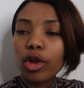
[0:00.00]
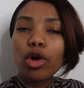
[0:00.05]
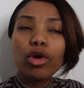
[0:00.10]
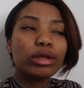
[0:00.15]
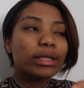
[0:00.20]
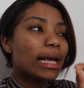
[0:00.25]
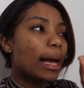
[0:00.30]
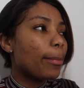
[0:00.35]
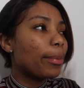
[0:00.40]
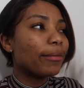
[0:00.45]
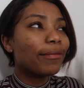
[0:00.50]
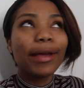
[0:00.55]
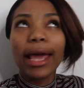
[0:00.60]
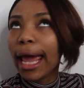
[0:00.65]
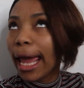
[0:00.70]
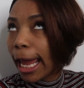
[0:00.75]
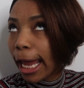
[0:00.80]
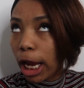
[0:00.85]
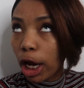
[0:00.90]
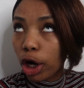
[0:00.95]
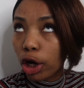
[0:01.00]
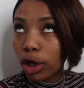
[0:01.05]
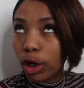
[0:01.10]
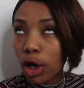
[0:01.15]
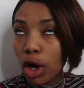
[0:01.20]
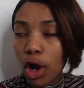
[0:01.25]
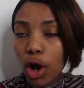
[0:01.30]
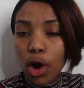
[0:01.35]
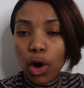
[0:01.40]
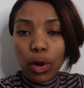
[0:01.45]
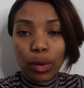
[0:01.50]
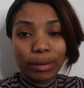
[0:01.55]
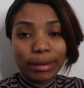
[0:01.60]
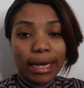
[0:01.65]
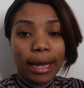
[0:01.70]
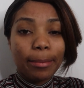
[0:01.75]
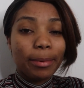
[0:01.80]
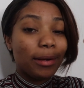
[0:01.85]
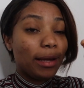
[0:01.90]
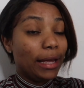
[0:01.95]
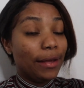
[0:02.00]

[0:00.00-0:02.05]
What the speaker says: on top of hair on top of,